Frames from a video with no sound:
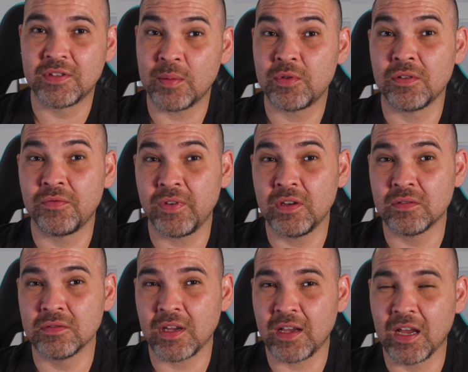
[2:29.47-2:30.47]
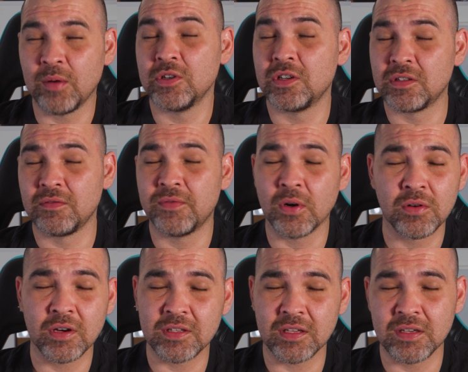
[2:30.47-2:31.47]
depth of field and how much is in
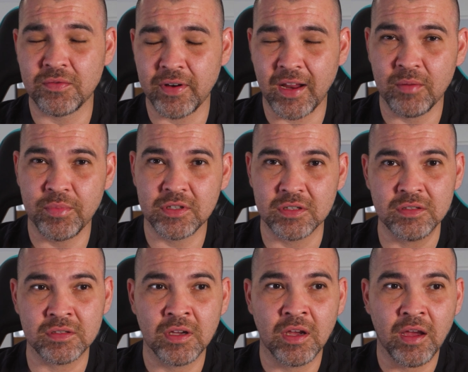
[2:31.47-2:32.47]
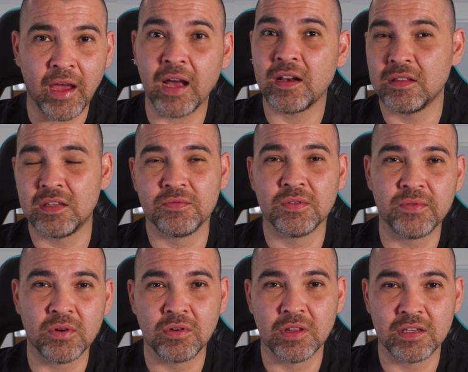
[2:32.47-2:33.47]
focus at different apertures and at different
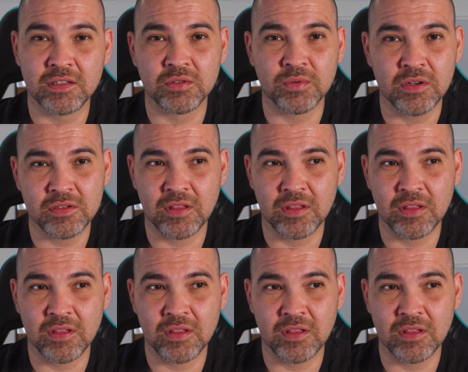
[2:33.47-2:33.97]
focal lengths as well.